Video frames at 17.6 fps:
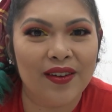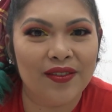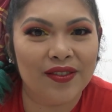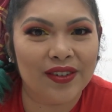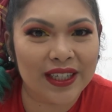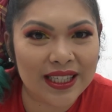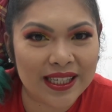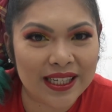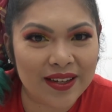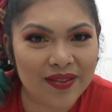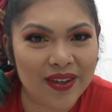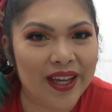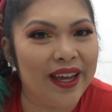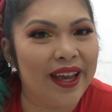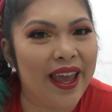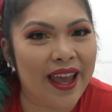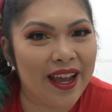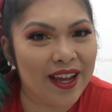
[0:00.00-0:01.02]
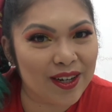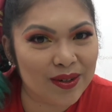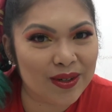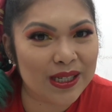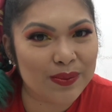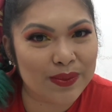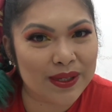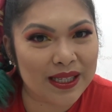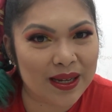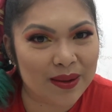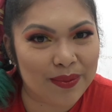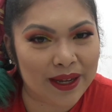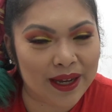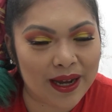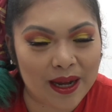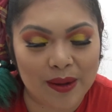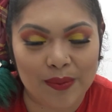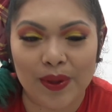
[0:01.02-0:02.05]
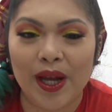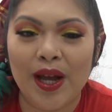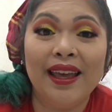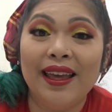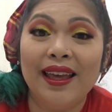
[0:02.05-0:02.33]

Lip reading: Friendsgiving, and Christmas coming up.